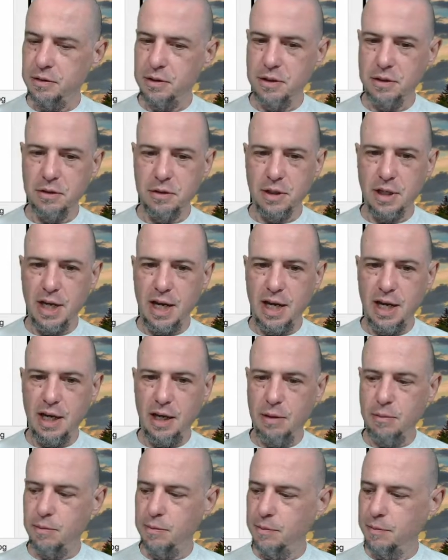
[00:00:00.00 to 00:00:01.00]
just
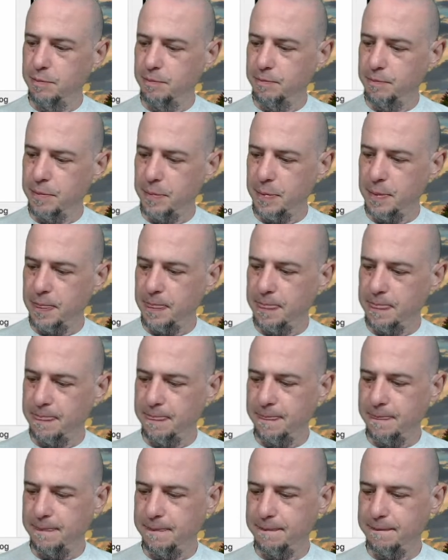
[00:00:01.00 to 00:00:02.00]
game
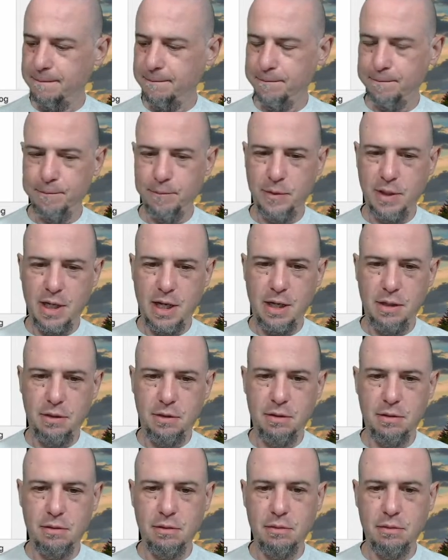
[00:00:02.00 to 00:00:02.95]
test.